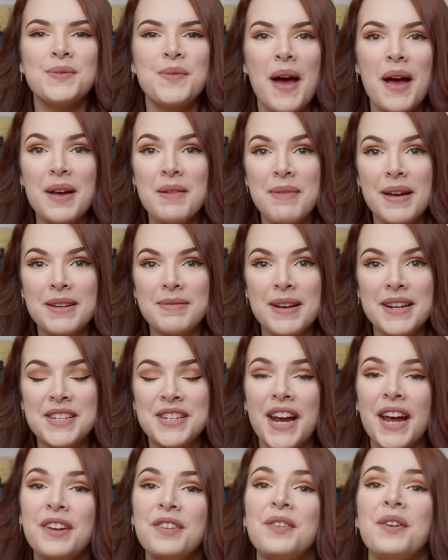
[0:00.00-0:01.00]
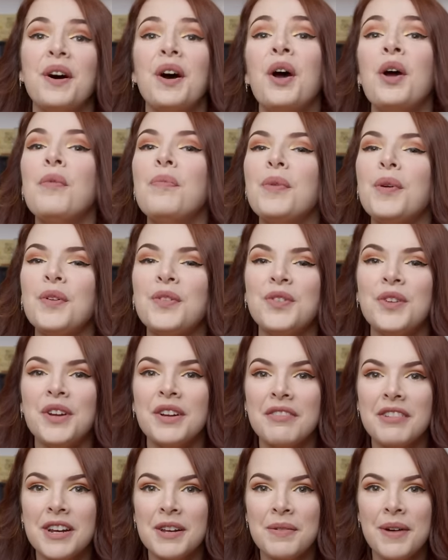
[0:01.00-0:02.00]
Welcome back to my channel. I hope you're all doing
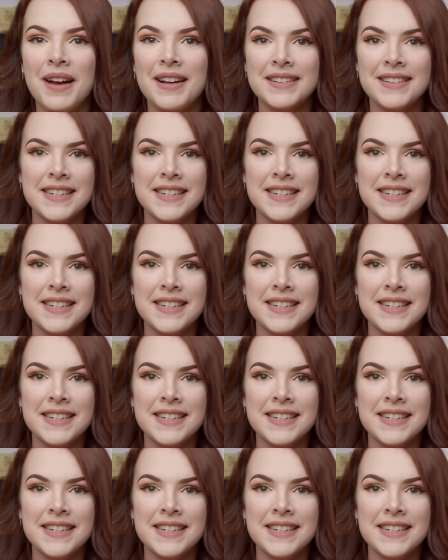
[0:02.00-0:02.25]
really well.